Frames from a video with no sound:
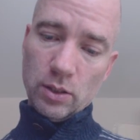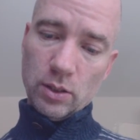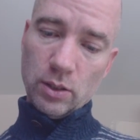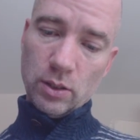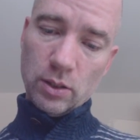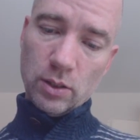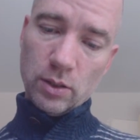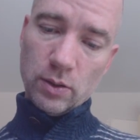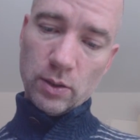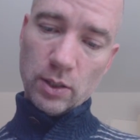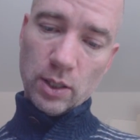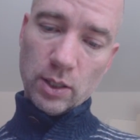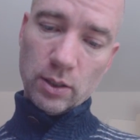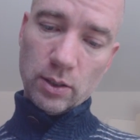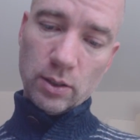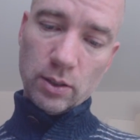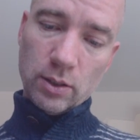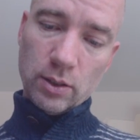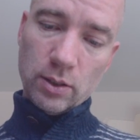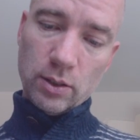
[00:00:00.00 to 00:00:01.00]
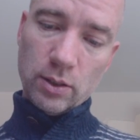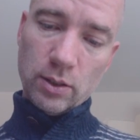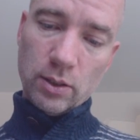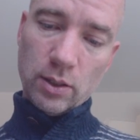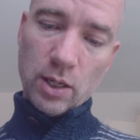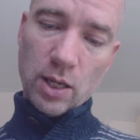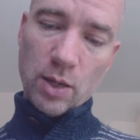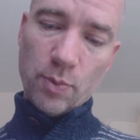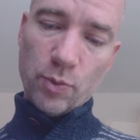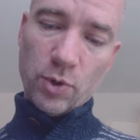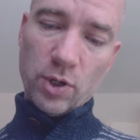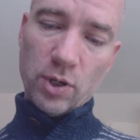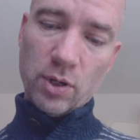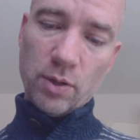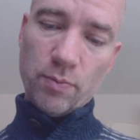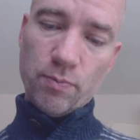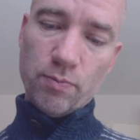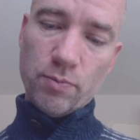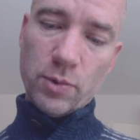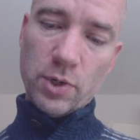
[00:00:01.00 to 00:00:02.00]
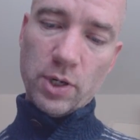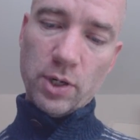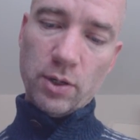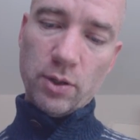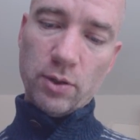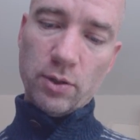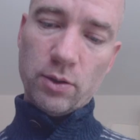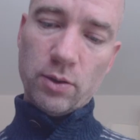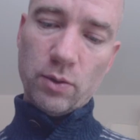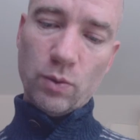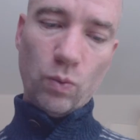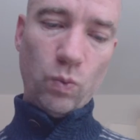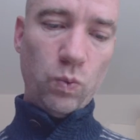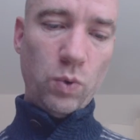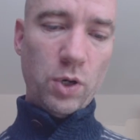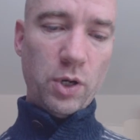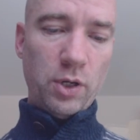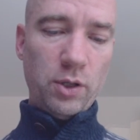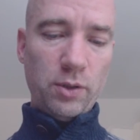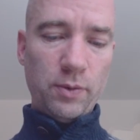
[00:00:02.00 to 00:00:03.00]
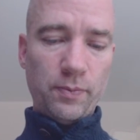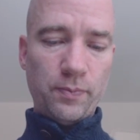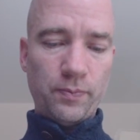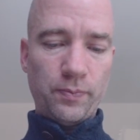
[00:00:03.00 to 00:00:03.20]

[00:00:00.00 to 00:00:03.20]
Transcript: So that's stamina minus 1.